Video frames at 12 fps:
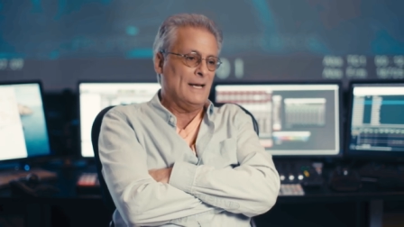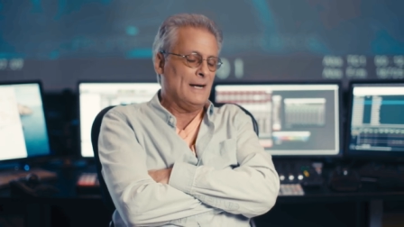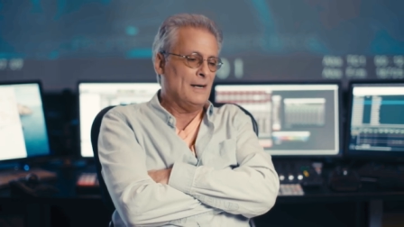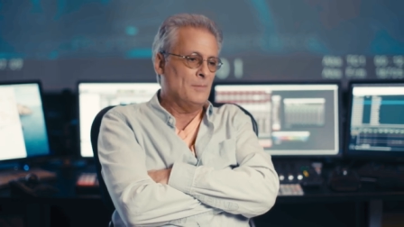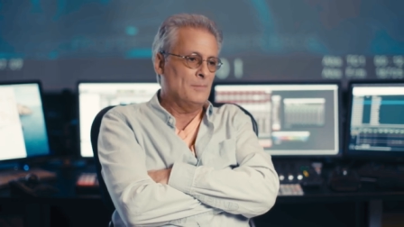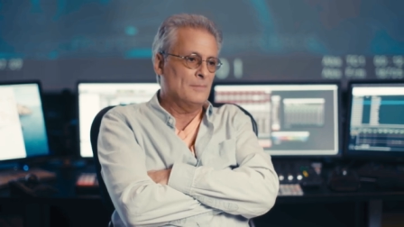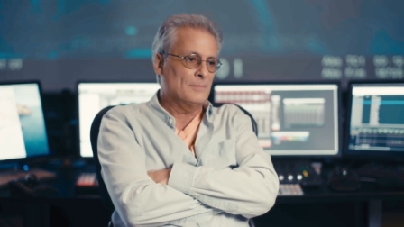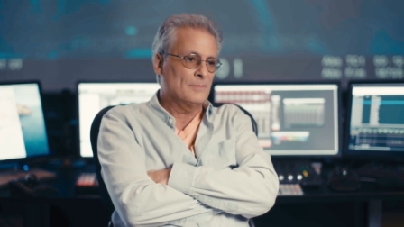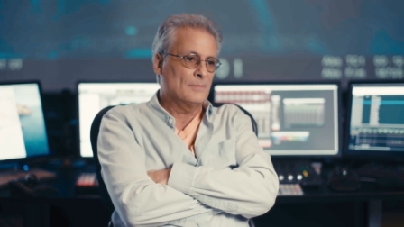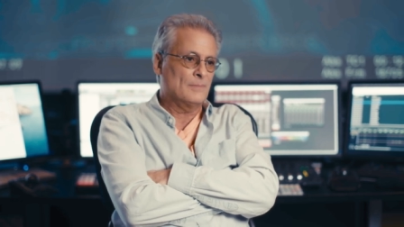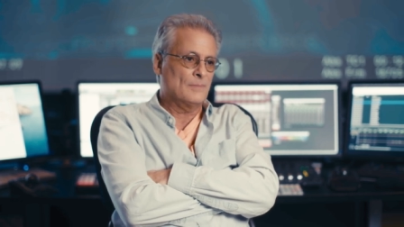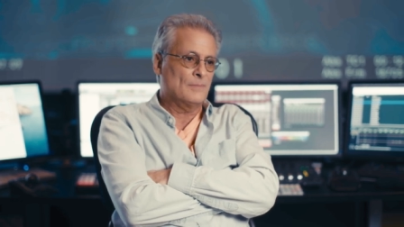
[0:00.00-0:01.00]
Um,
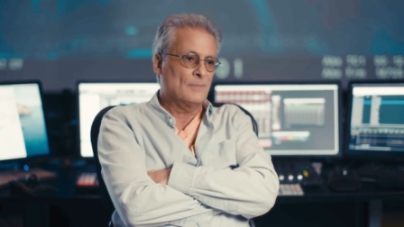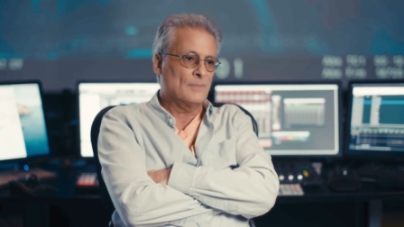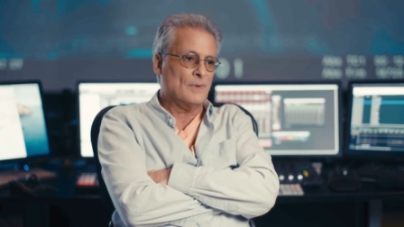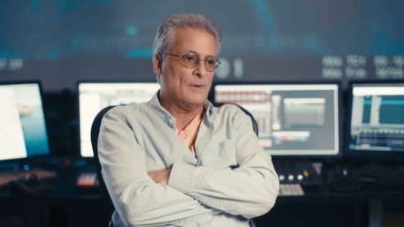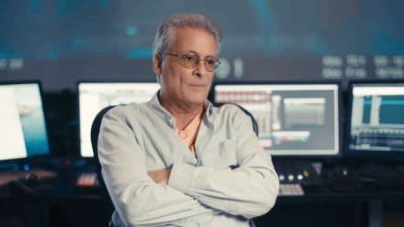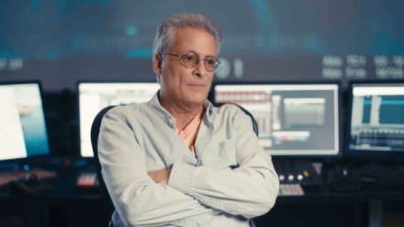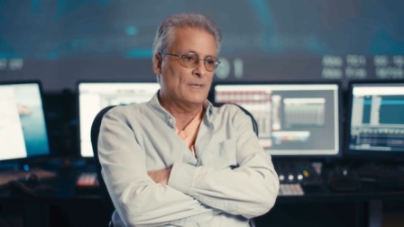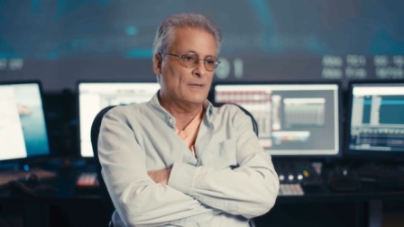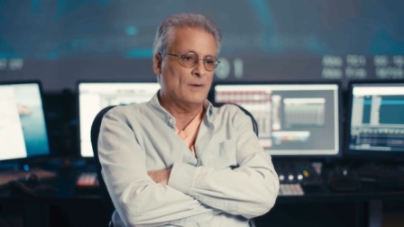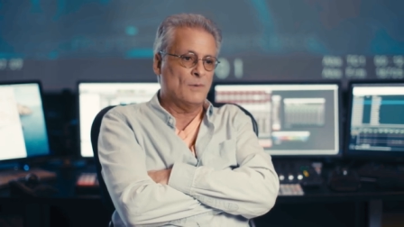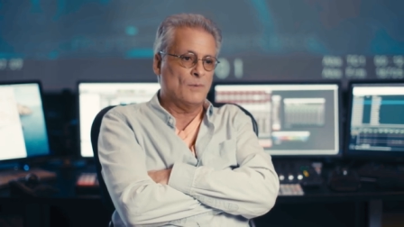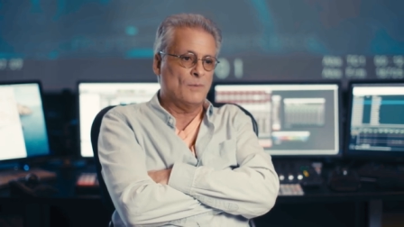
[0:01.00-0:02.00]
you
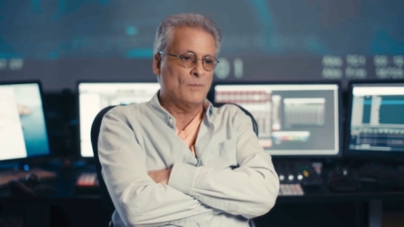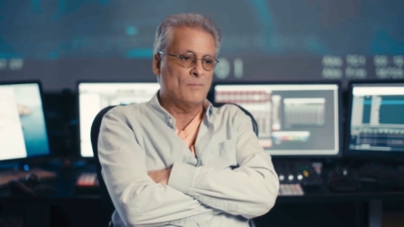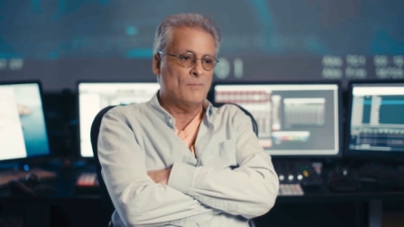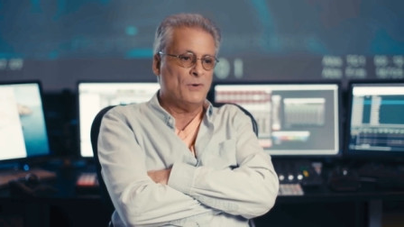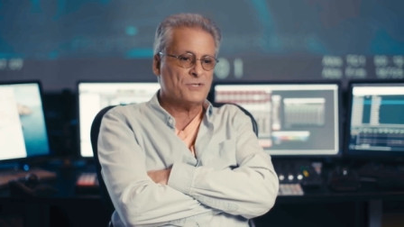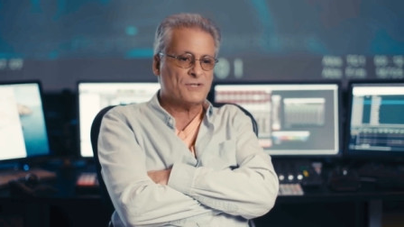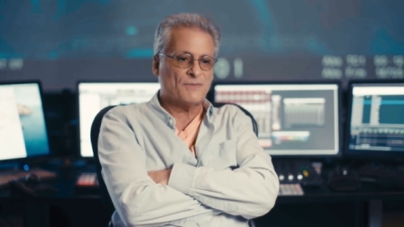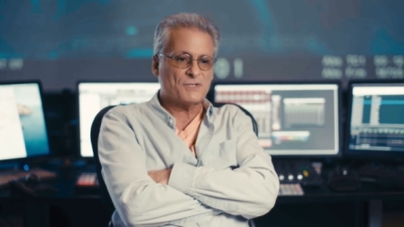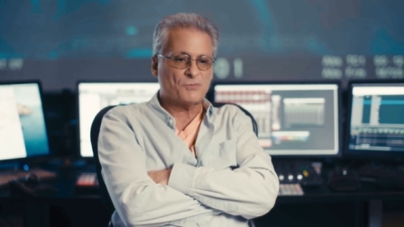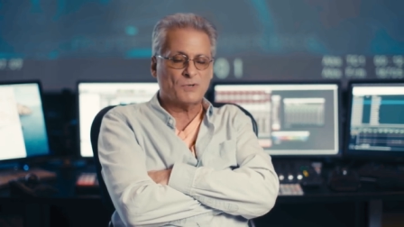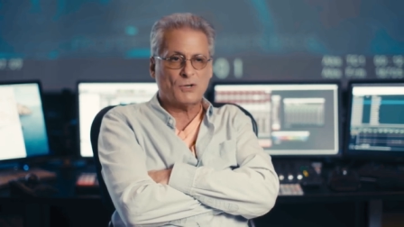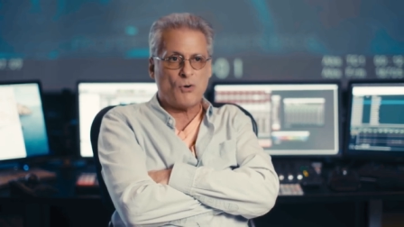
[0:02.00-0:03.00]
know, most of
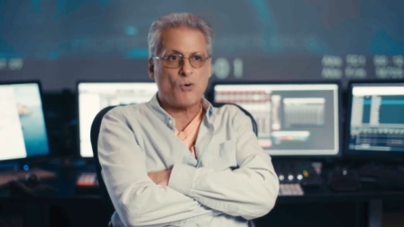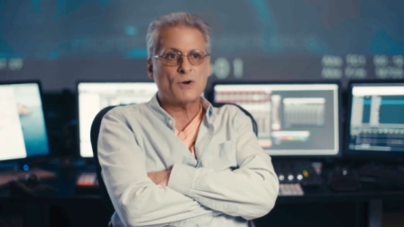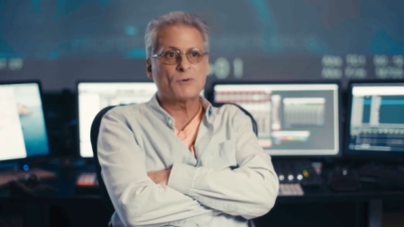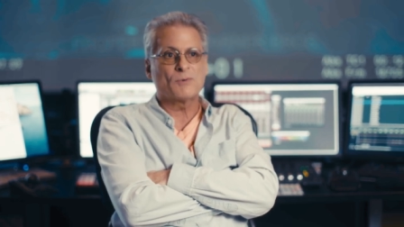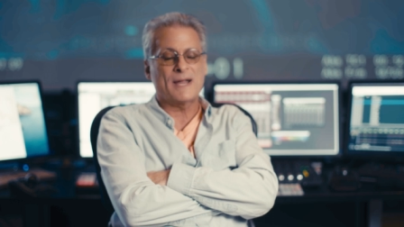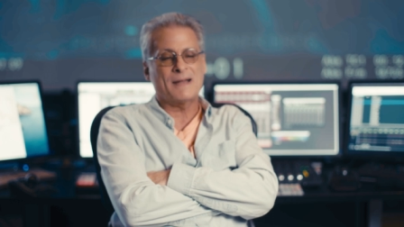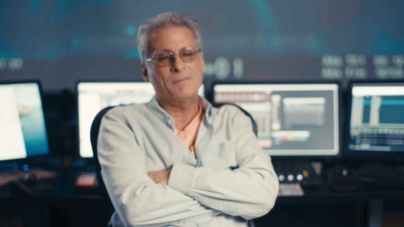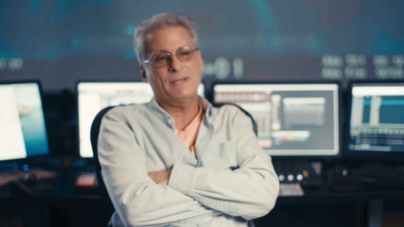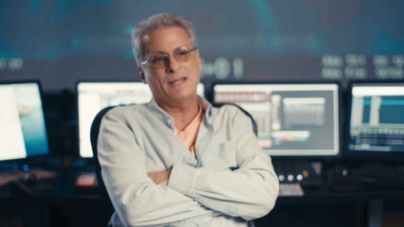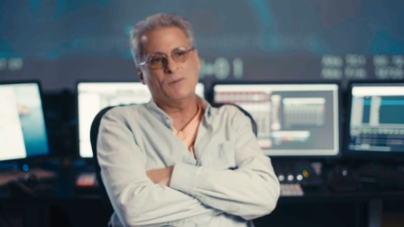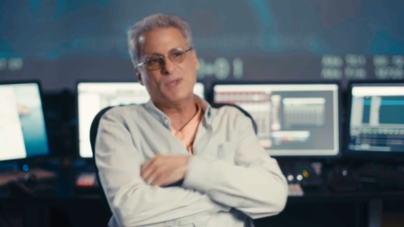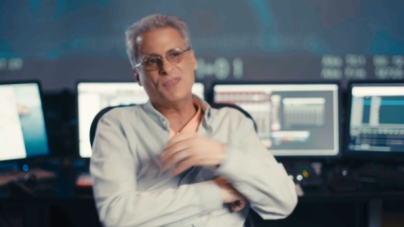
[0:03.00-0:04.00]
us record rain
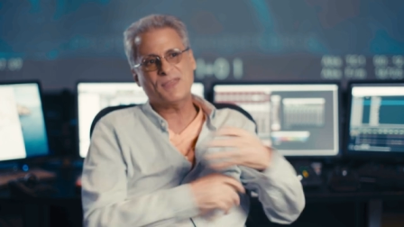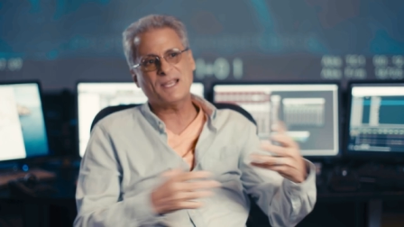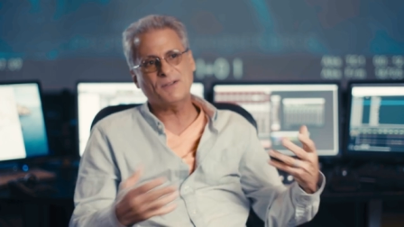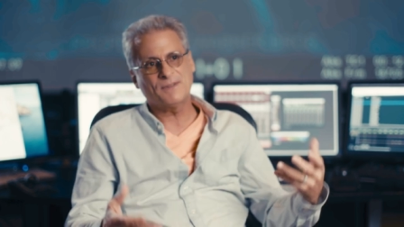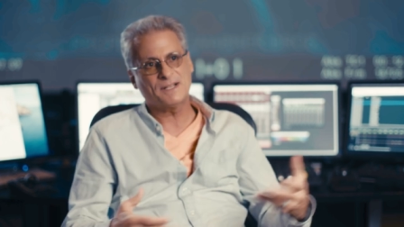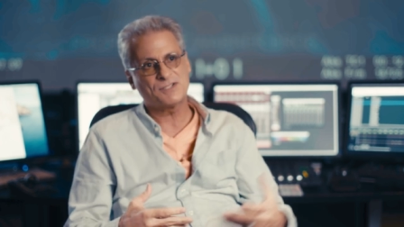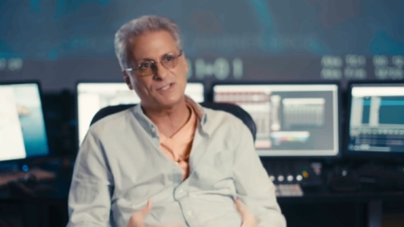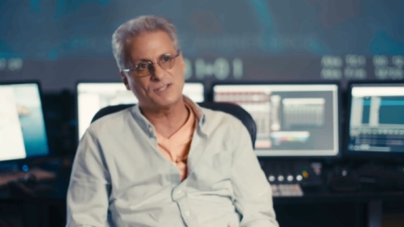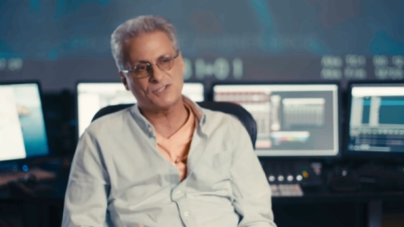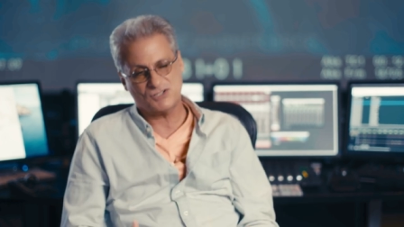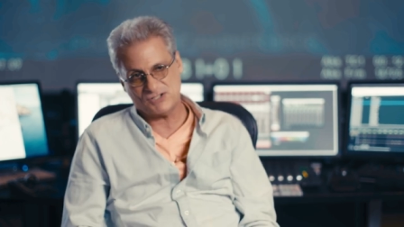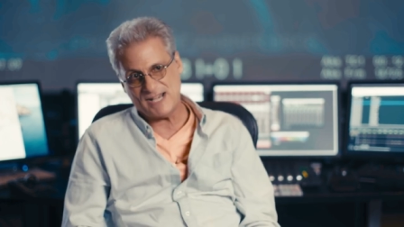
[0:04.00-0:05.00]
and we think of it as
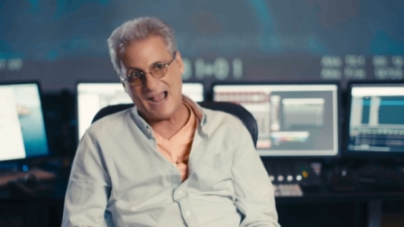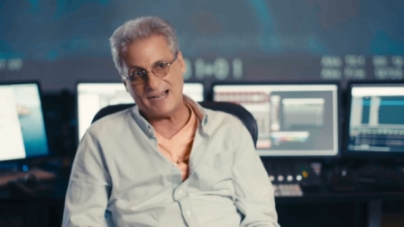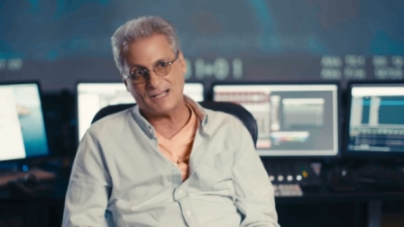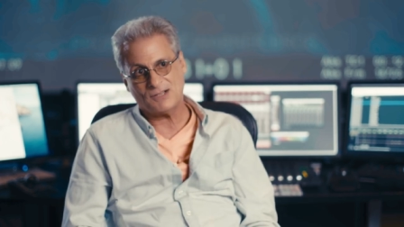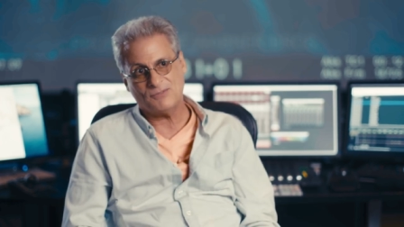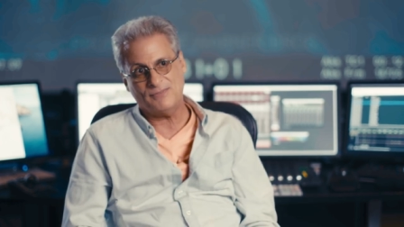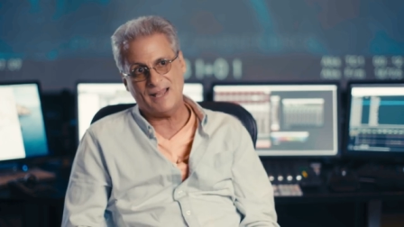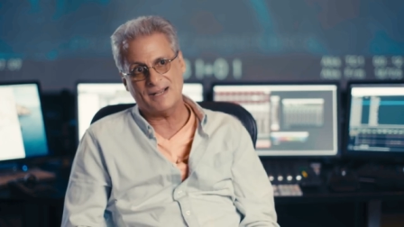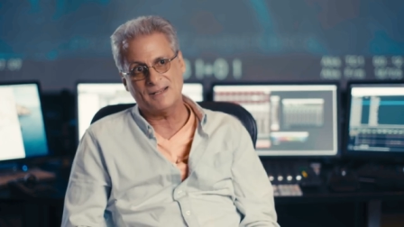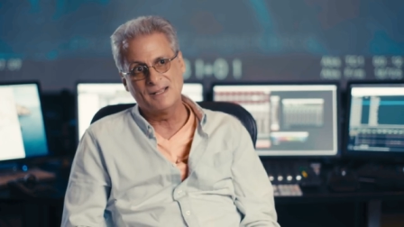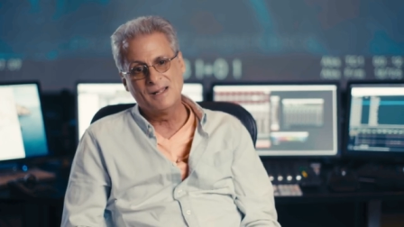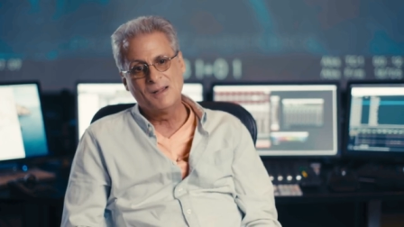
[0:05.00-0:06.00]
this static
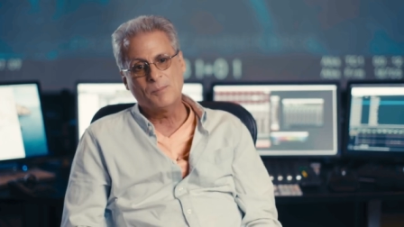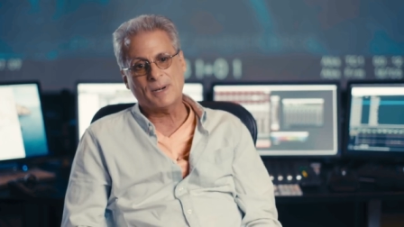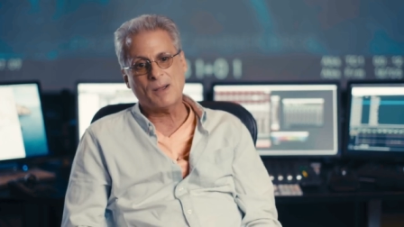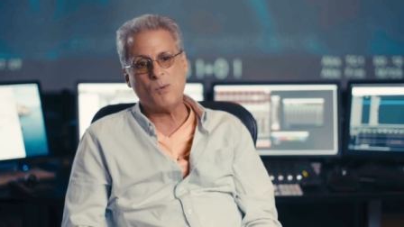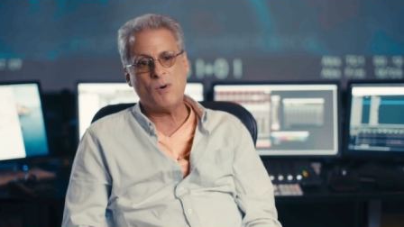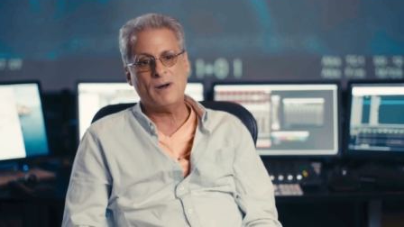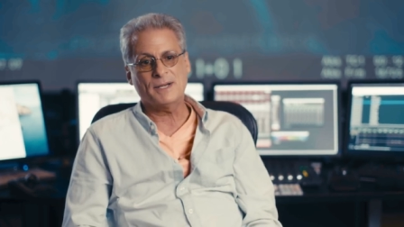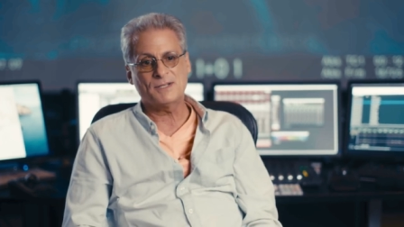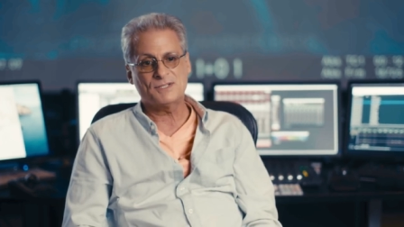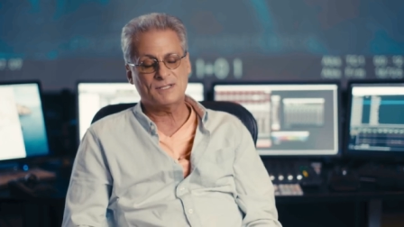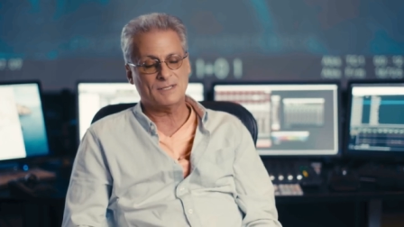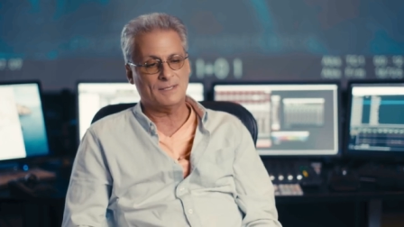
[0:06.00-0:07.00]
event, but I
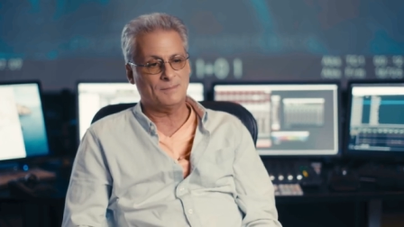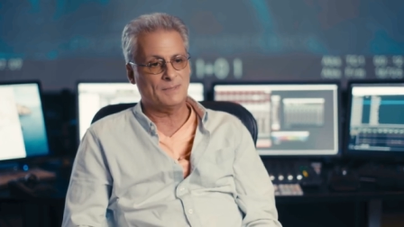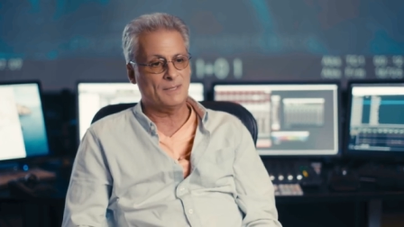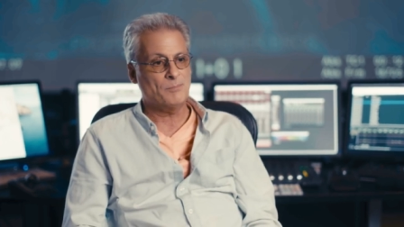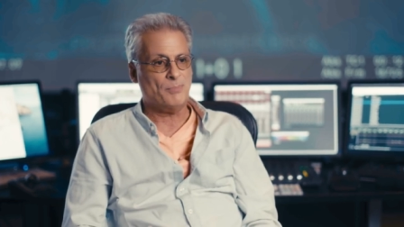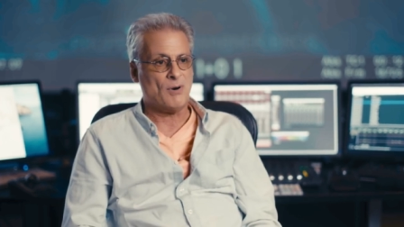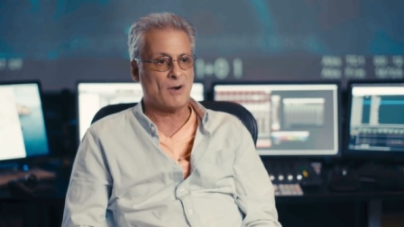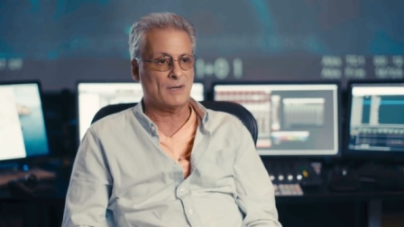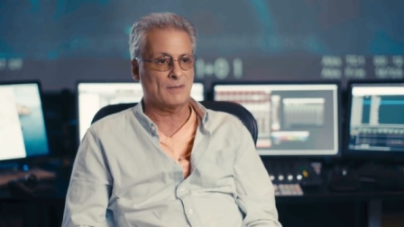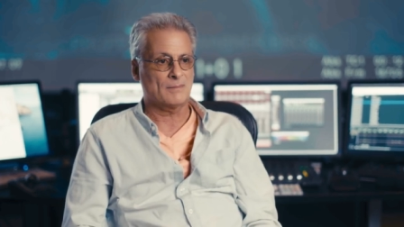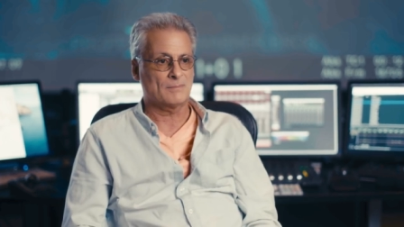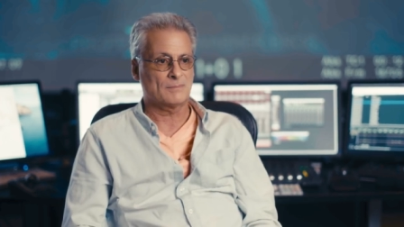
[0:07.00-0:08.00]
wanted to impart